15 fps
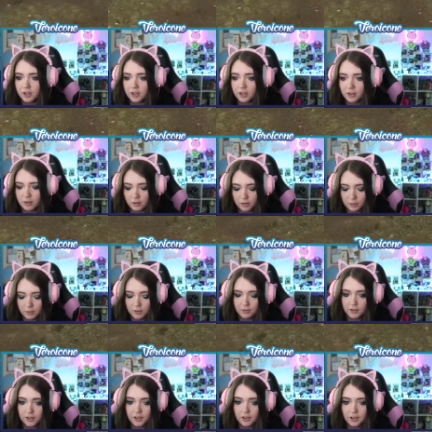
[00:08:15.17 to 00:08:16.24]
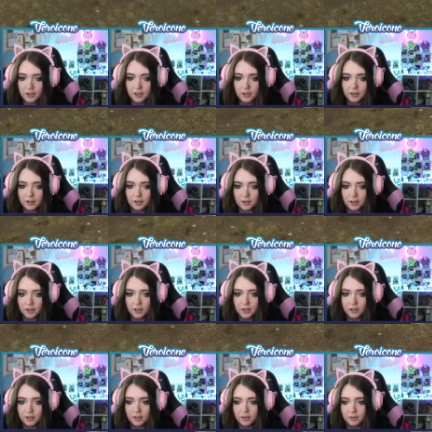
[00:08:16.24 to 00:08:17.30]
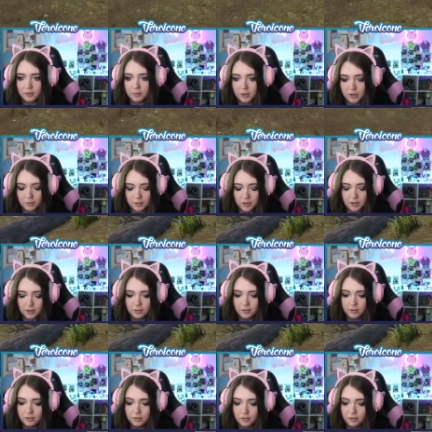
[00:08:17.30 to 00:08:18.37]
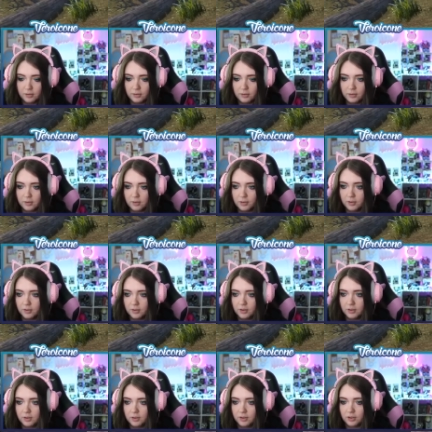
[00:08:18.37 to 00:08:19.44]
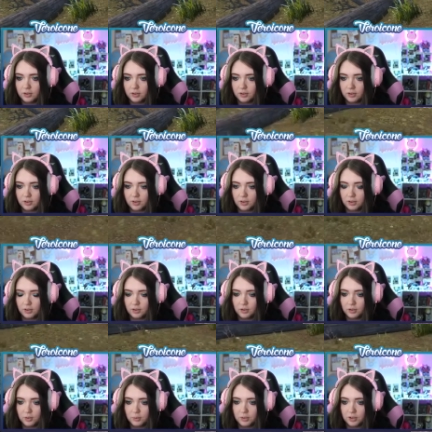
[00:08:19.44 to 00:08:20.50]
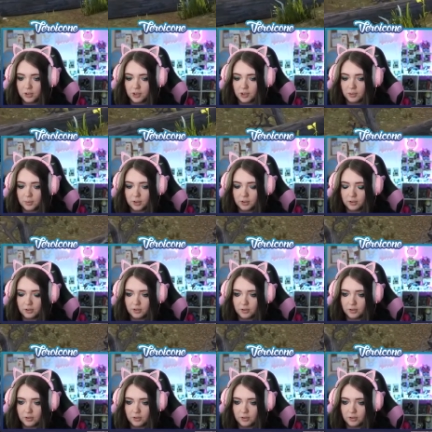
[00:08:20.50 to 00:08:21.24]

I need to go help our flag carrier. I can't leave him by himself. It's just, it's too much damage.